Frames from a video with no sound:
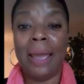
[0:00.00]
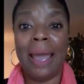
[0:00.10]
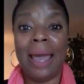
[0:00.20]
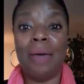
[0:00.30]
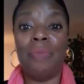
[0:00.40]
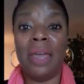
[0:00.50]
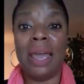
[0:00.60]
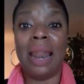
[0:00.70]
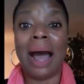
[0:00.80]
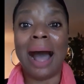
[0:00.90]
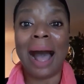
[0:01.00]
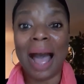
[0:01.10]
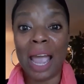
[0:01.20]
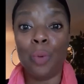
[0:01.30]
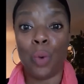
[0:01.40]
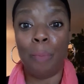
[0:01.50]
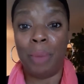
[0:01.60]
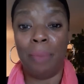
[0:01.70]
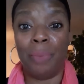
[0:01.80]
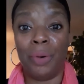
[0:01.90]
And then I
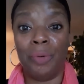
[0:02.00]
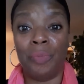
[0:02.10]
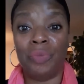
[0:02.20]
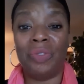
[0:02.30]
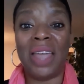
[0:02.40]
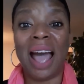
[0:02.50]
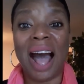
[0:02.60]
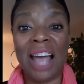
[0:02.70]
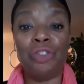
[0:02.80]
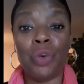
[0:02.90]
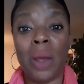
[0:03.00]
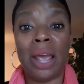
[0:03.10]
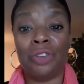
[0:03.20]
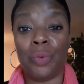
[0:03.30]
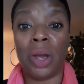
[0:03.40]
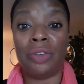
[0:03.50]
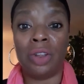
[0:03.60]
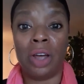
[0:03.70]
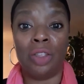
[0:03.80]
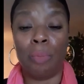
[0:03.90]
remember that I transgress
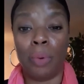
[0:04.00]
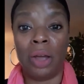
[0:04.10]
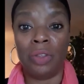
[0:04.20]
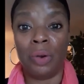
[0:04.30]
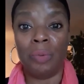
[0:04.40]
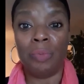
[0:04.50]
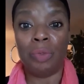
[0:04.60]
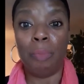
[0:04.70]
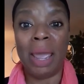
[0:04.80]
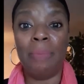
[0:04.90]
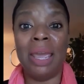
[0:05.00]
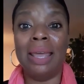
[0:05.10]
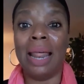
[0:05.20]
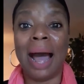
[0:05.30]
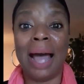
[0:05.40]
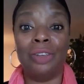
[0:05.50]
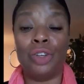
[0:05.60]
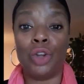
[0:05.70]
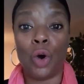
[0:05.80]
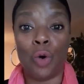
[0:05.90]
another brother. Maybe I
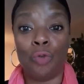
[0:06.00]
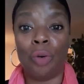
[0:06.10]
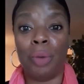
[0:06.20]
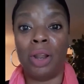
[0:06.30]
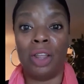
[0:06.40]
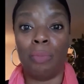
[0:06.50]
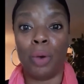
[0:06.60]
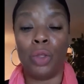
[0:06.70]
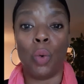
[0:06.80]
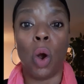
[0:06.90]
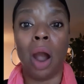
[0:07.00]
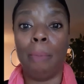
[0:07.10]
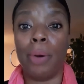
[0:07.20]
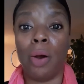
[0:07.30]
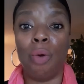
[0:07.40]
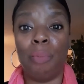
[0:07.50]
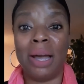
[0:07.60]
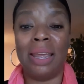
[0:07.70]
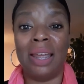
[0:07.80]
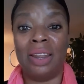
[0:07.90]
stole from another brother or I borrowed
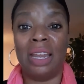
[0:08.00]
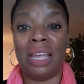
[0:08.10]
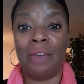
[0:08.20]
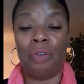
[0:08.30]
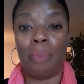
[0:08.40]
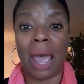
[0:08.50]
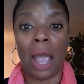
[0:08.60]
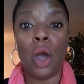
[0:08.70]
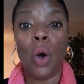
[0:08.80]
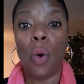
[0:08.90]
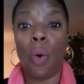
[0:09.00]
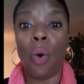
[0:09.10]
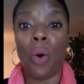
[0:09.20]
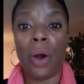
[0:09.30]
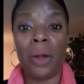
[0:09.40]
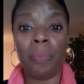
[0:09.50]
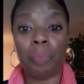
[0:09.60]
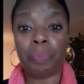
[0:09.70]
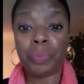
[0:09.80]
money and didn't give it back or